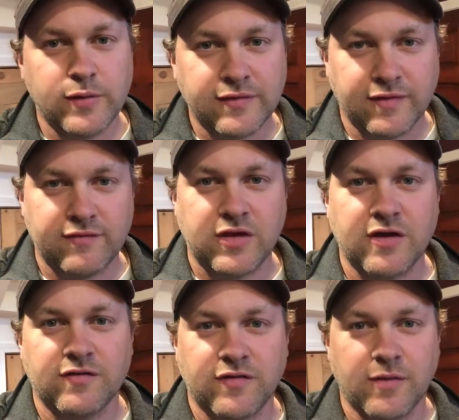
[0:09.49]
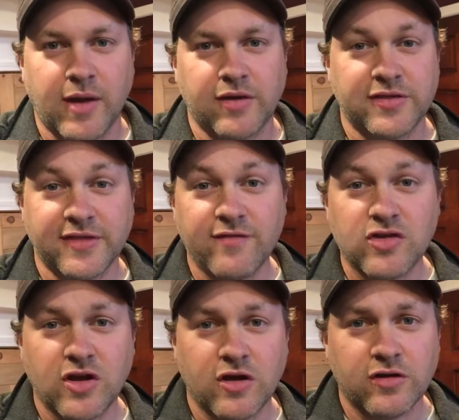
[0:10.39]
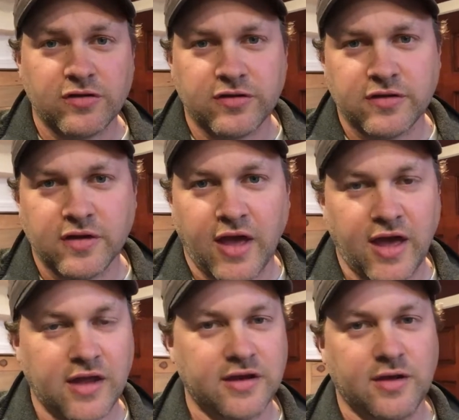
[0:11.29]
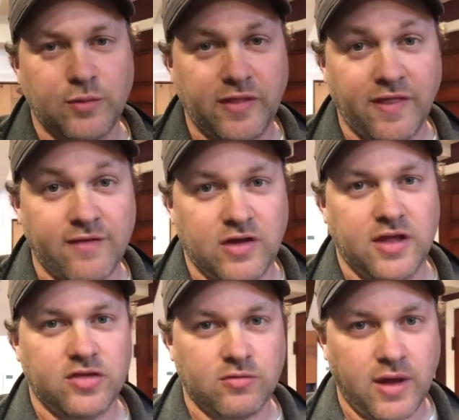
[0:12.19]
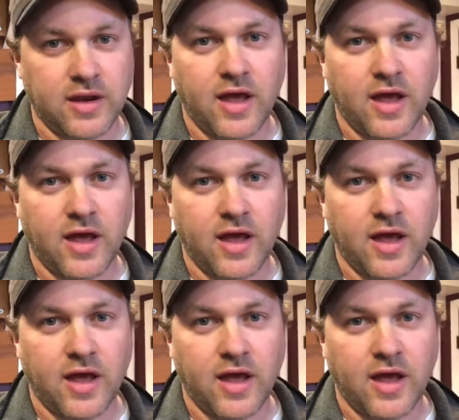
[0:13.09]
We've lived here for about 7 years and we love it. It's great.